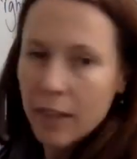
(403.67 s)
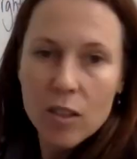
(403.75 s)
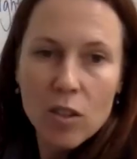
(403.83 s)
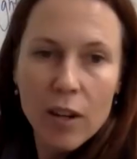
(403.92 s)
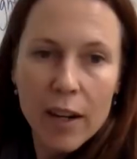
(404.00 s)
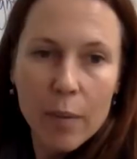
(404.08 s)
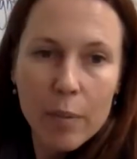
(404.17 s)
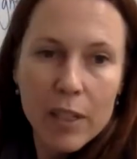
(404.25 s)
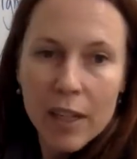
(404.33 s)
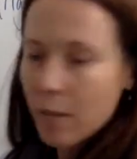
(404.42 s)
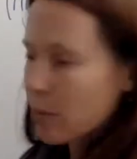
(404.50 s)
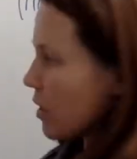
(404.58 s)
it's straight up and
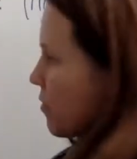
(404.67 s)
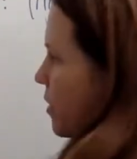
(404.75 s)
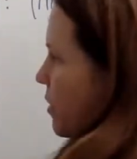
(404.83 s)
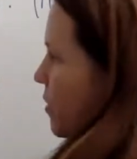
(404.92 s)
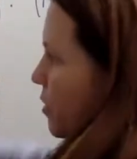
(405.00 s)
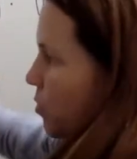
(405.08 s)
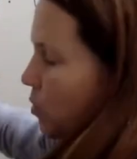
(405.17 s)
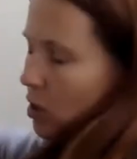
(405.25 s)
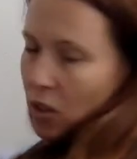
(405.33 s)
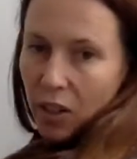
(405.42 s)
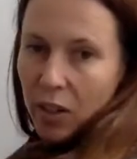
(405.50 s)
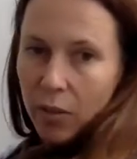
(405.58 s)
down, but even if this was
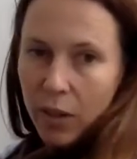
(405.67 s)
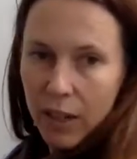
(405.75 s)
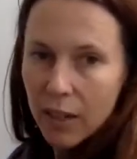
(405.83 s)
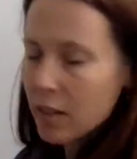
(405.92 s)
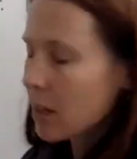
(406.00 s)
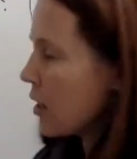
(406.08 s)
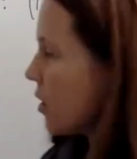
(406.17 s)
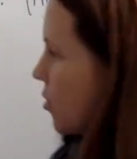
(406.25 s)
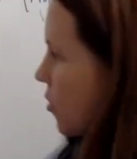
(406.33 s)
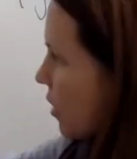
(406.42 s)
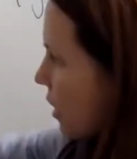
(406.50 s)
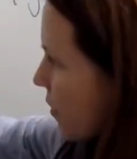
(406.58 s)
turned around,
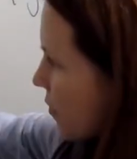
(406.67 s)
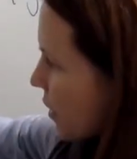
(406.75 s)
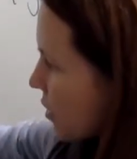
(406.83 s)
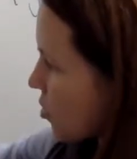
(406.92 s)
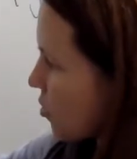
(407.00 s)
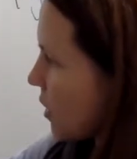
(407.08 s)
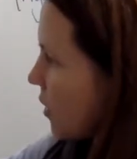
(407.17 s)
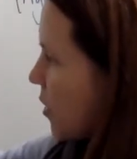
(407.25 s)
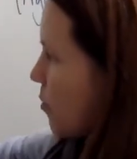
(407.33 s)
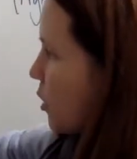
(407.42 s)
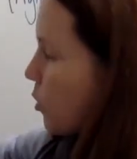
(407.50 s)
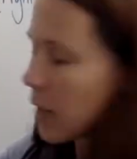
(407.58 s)
you could have that straight line
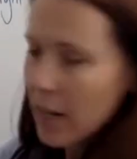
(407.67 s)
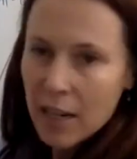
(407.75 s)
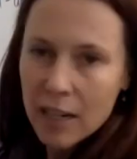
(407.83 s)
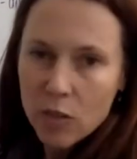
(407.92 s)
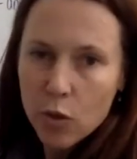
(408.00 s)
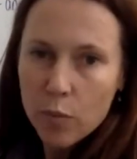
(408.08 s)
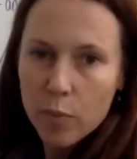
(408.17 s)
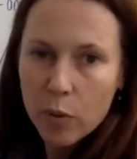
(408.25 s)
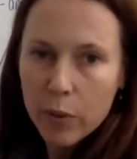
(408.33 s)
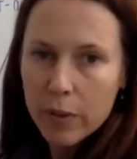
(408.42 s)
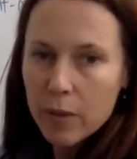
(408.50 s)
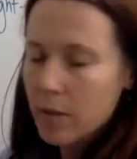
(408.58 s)
between any two
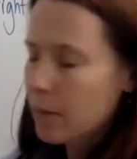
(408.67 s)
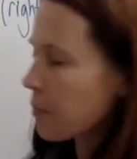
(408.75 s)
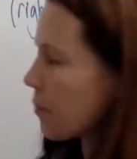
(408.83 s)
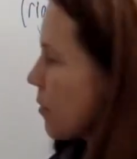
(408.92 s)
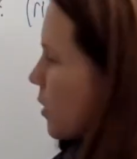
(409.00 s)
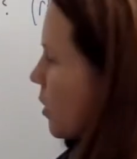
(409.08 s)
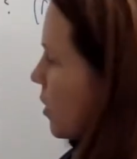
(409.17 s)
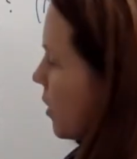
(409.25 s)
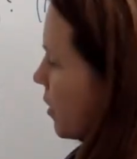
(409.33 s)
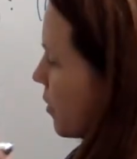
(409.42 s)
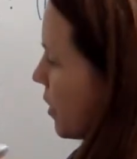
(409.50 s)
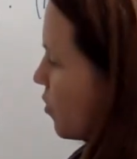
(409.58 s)
points.
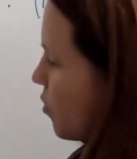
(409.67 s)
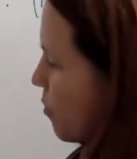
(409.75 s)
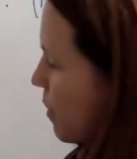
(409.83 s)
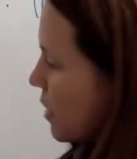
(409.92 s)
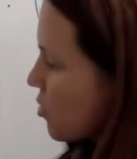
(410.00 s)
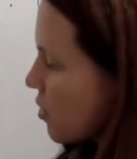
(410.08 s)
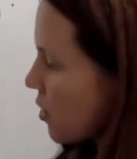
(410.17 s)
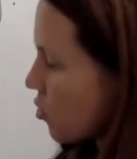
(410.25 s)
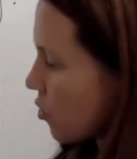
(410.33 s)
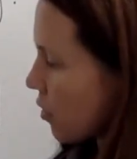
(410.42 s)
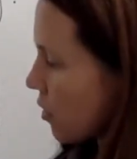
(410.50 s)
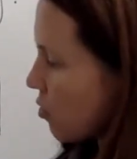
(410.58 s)
Then you imagine that you're
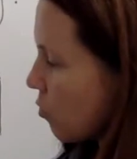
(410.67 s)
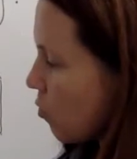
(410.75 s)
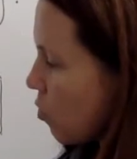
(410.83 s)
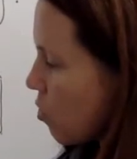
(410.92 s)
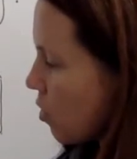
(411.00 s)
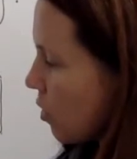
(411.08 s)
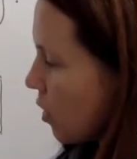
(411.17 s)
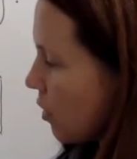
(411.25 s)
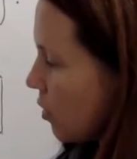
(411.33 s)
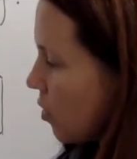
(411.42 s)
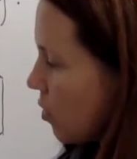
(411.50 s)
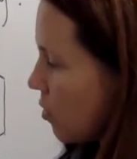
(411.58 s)
going to walk
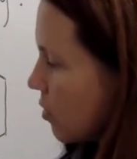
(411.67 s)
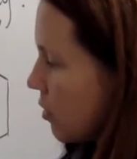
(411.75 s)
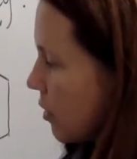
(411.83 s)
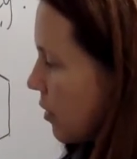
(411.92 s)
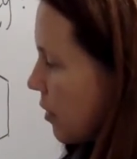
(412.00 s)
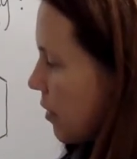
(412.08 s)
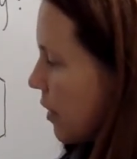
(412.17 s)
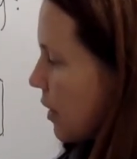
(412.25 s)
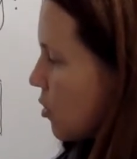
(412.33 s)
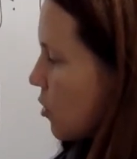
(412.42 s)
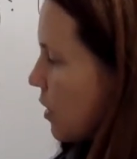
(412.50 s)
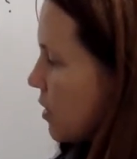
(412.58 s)
along that